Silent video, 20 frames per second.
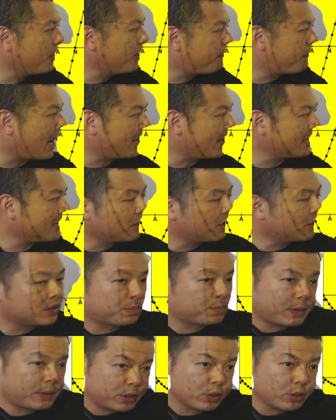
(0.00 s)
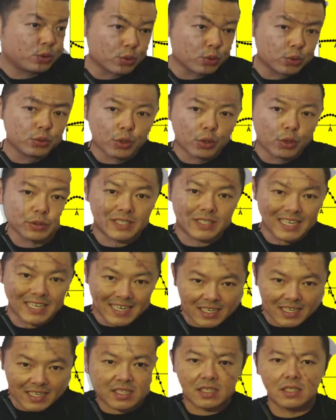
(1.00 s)
particles between two nodes
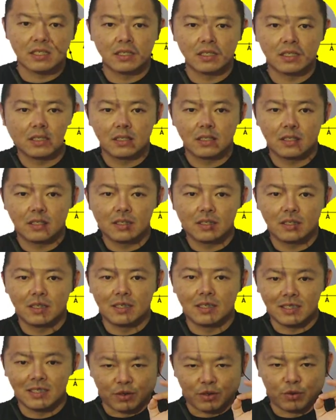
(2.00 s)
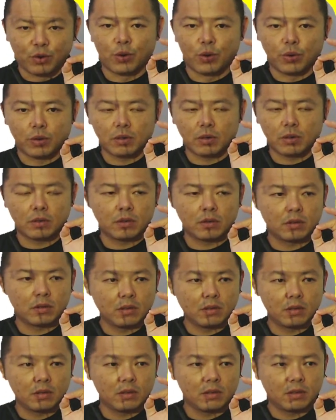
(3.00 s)
is 0,
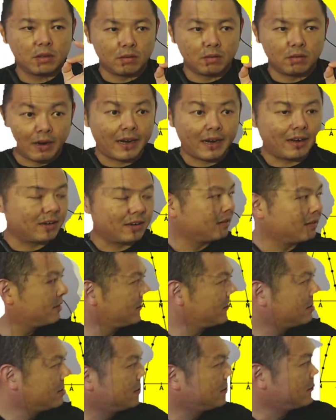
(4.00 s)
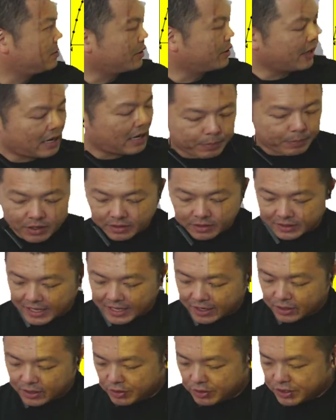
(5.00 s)
right? Okay, I'm gonna take a
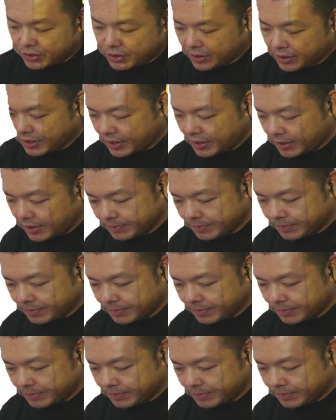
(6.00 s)
screenshot here,